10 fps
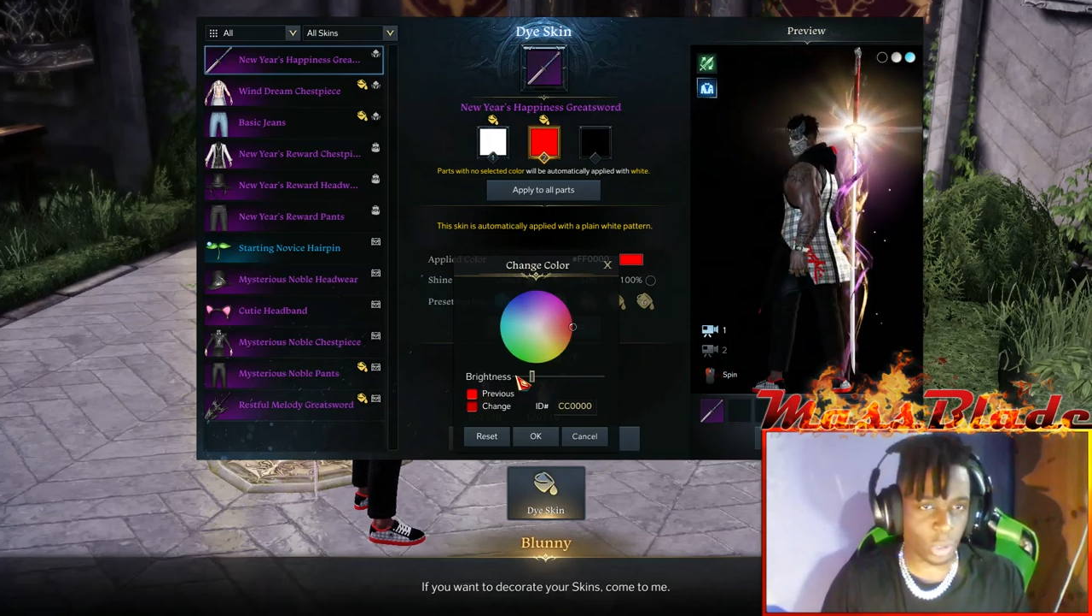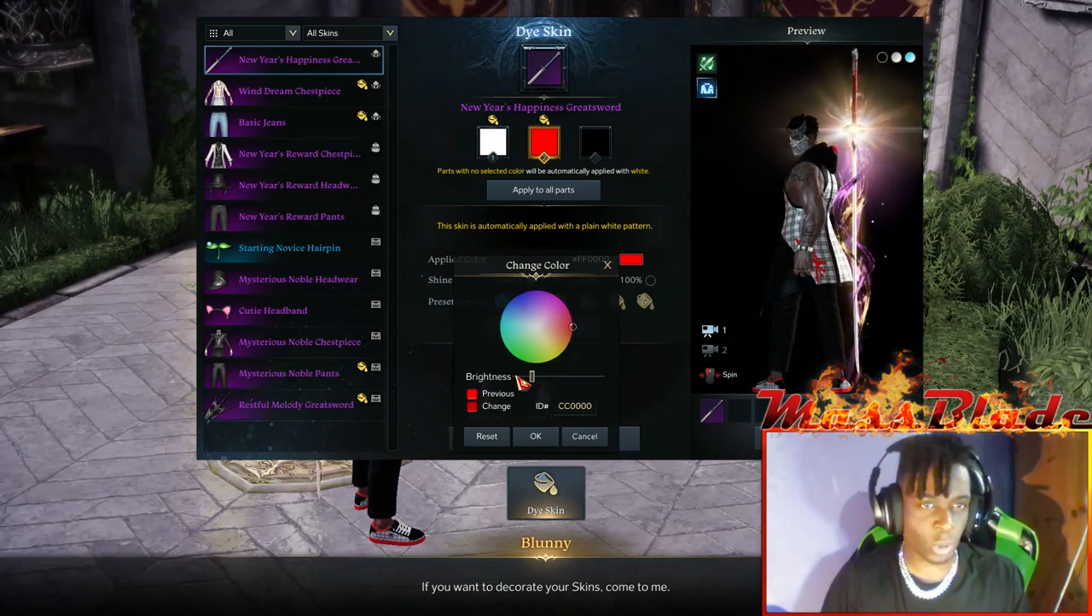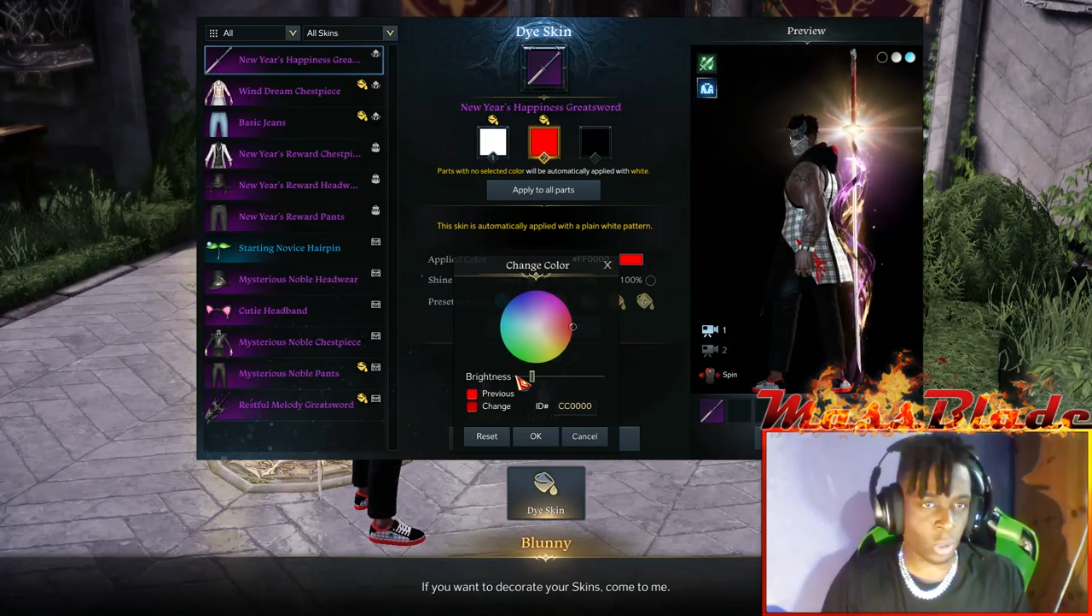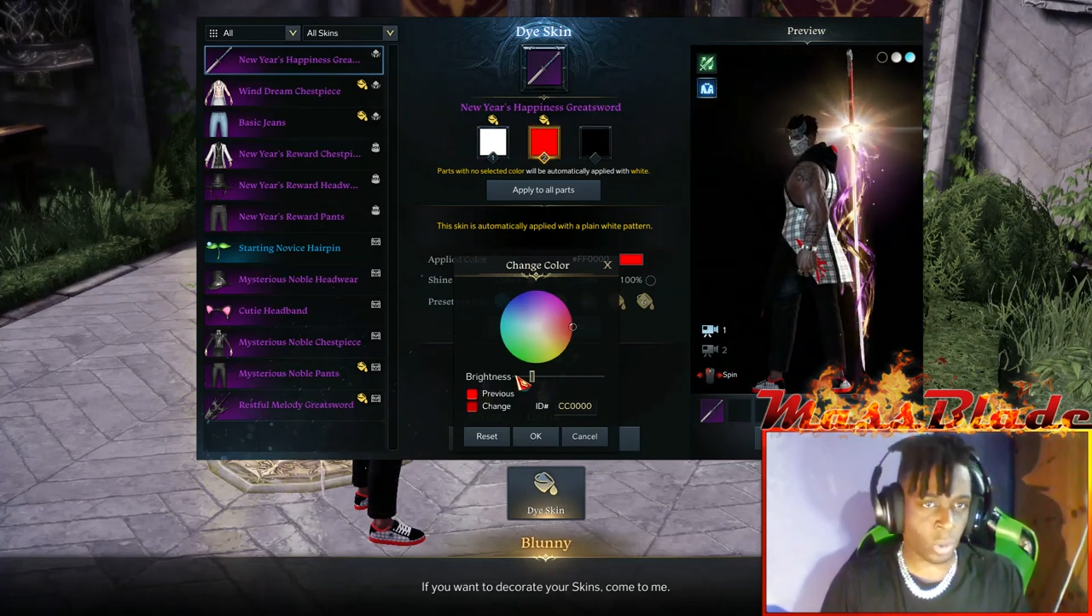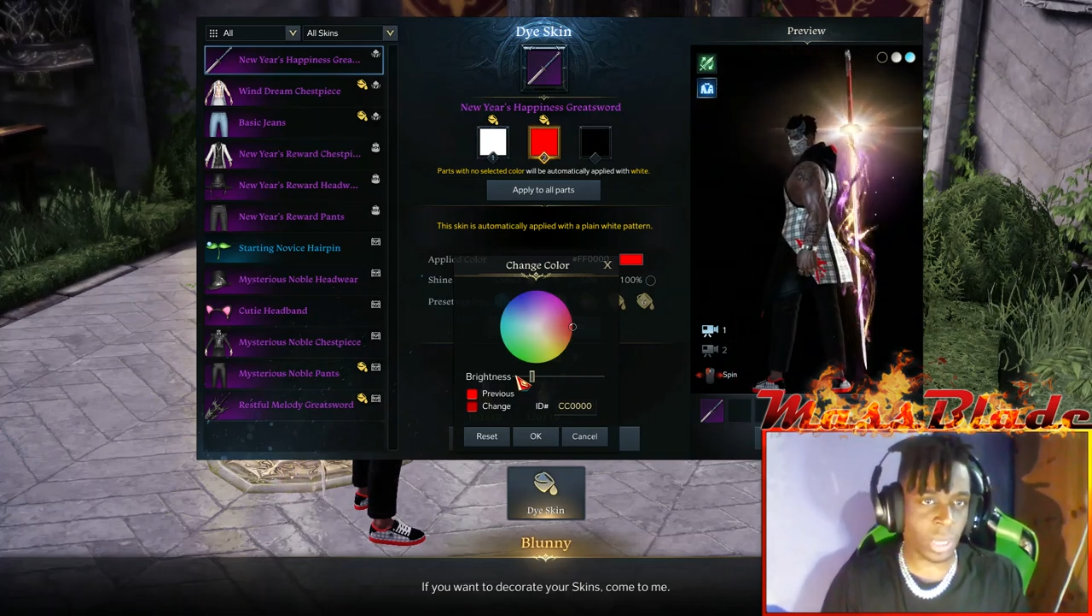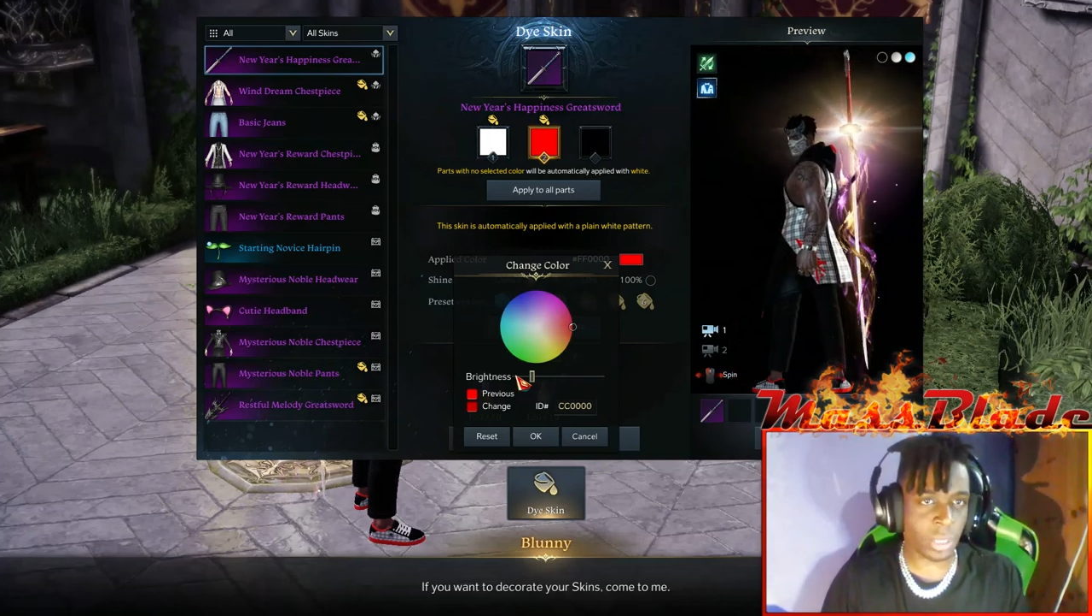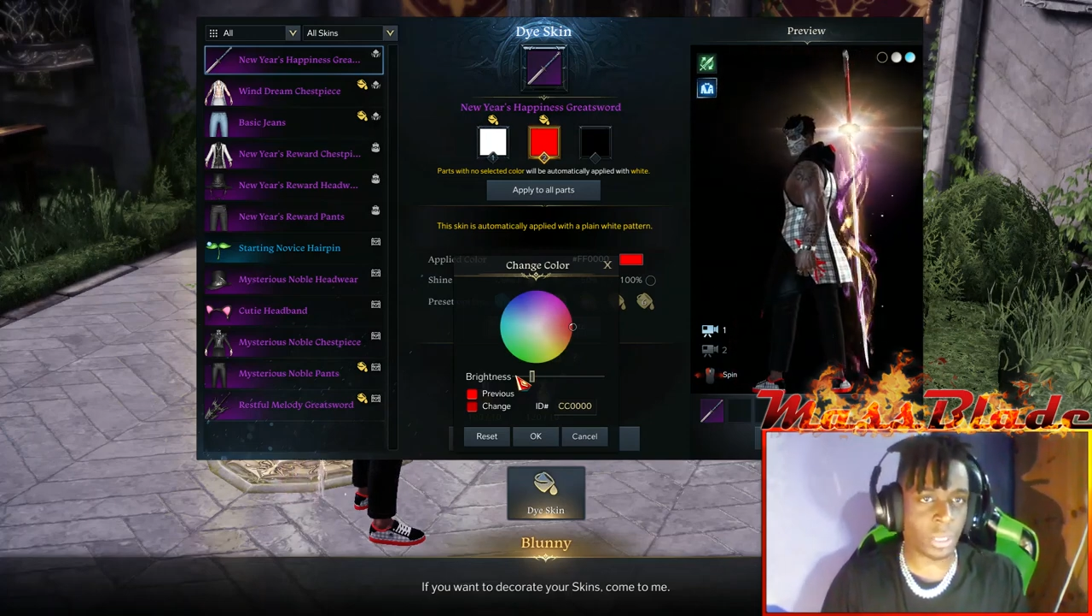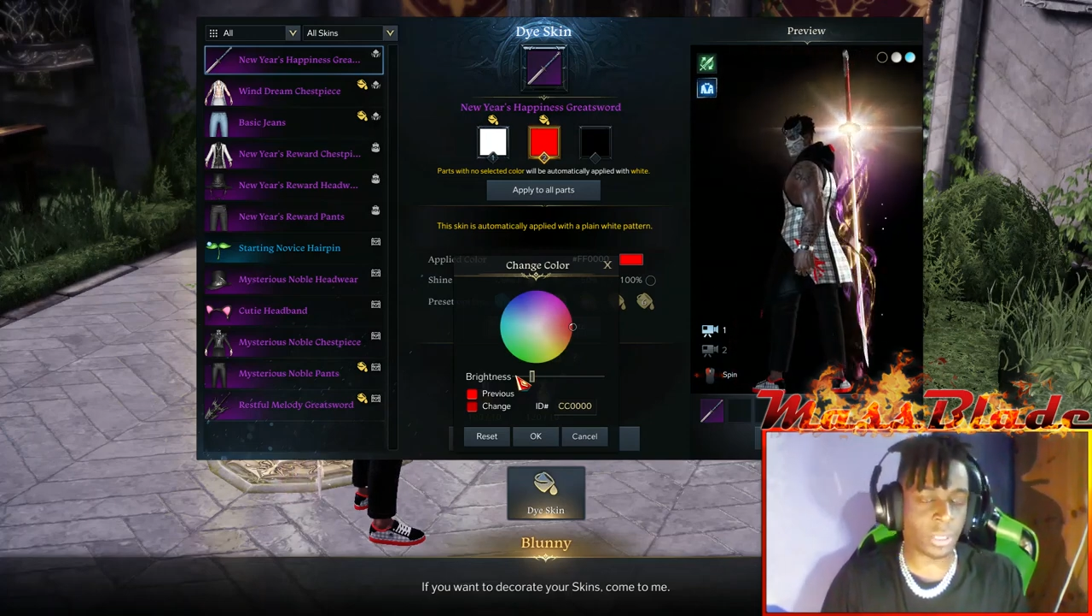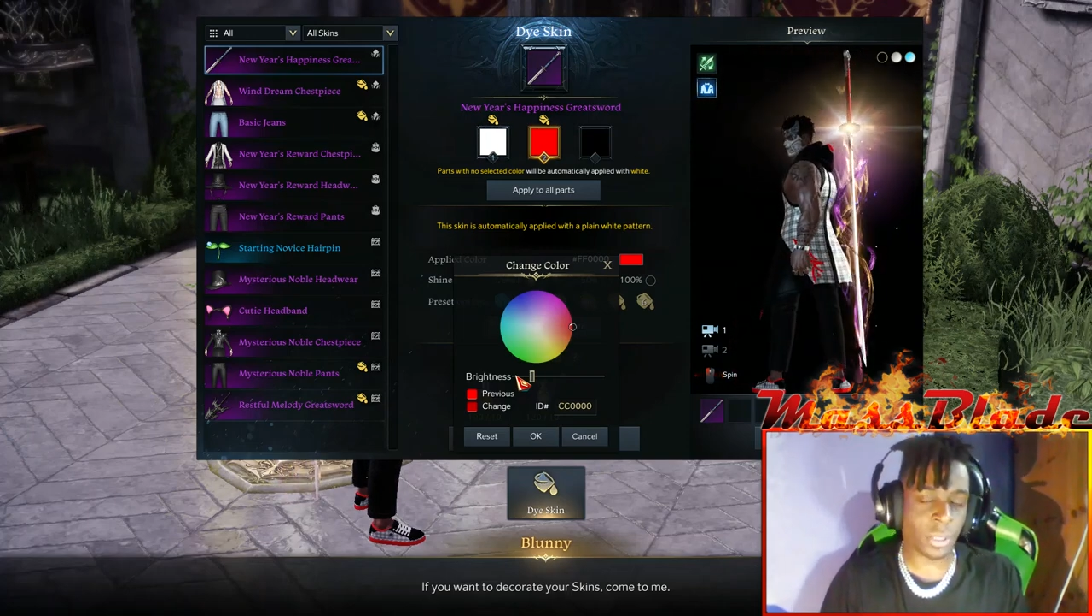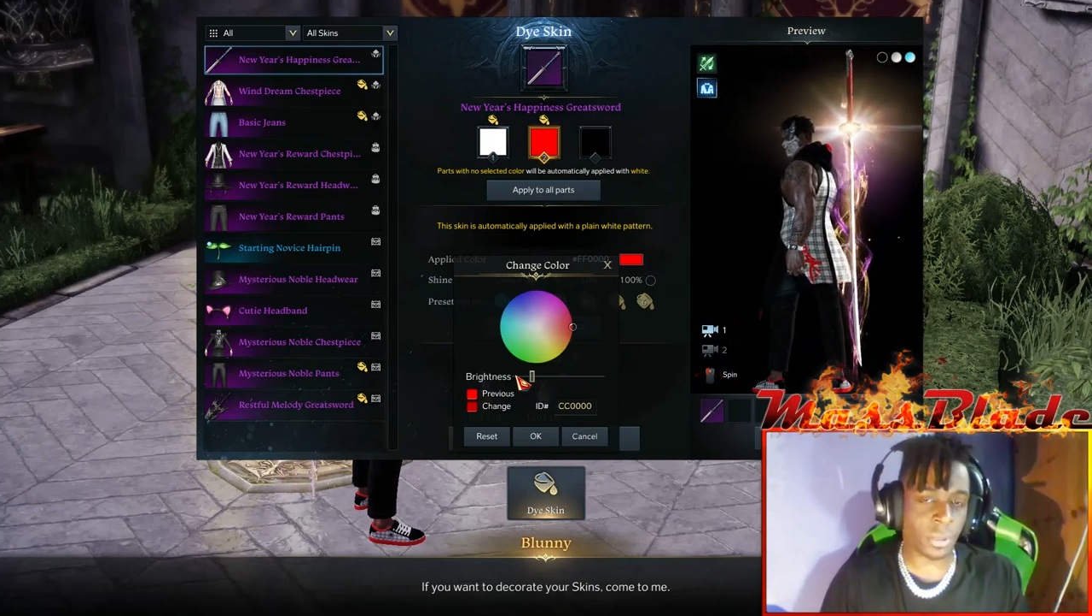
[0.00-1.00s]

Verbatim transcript: the sword quite a lot.